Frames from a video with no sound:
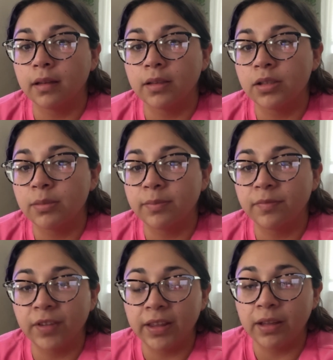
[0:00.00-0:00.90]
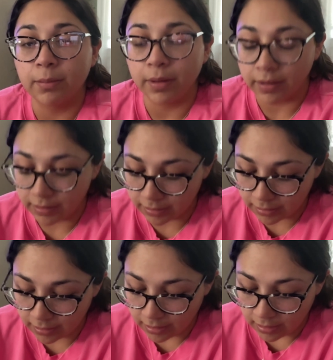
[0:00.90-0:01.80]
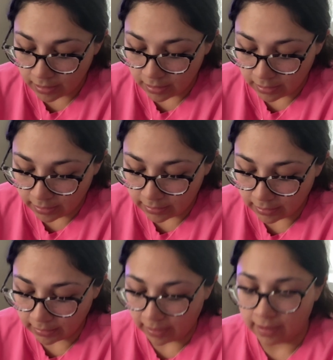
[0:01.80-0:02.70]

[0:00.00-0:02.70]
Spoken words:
just feeling embarrassed, things like that.